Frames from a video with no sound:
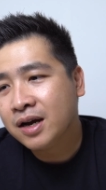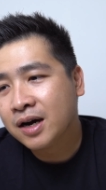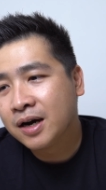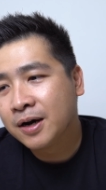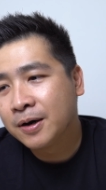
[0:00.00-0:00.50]

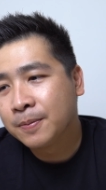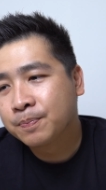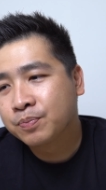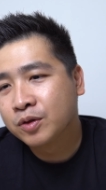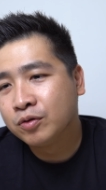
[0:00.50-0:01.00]

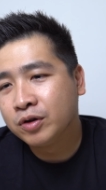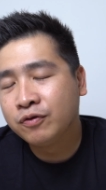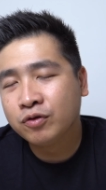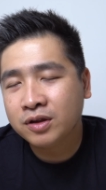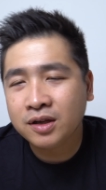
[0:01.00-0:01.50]

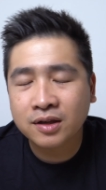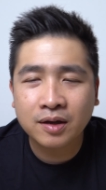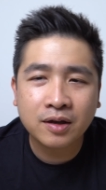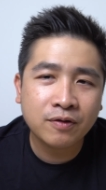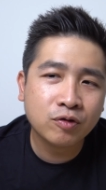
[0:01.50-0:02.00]
if
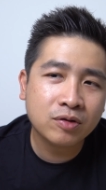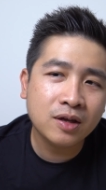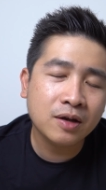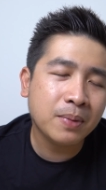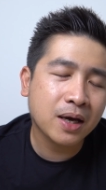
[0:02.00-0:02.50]
you
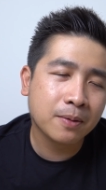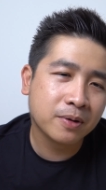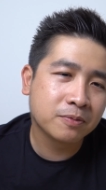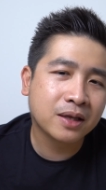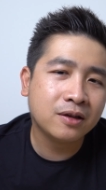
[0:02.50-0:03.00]
see, make a
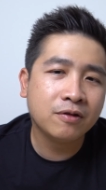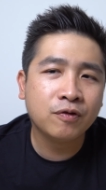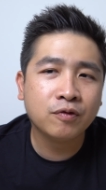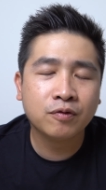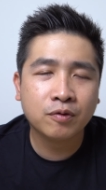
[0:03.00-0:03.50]

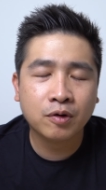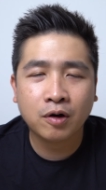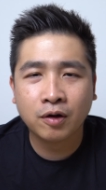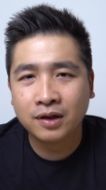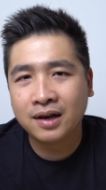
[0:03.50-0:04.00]
perspective
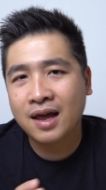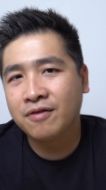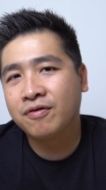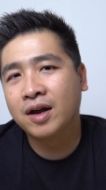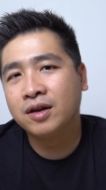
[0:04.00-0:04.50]
on the
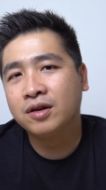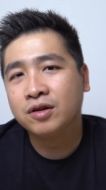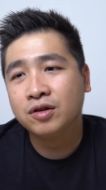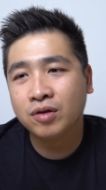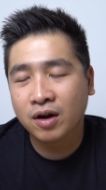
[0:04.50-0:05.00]
left, right,
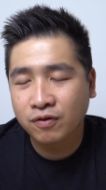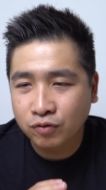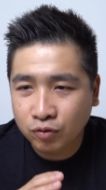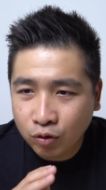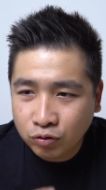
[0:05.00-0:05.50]
you have
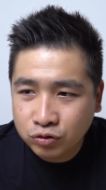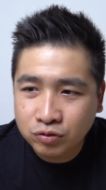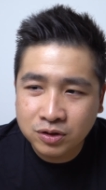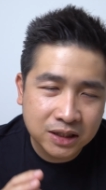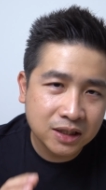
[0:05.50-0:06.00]
to also
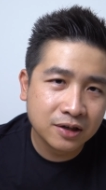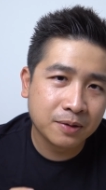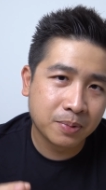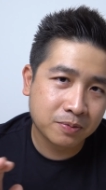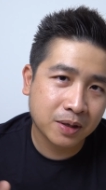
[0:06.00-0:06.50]
see the
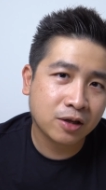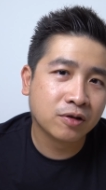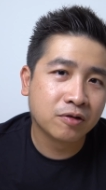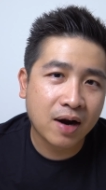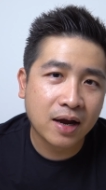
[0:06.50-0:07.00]
perspective
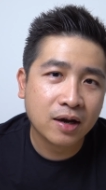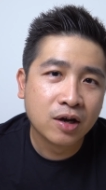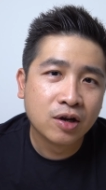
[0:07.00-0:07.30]
on the right,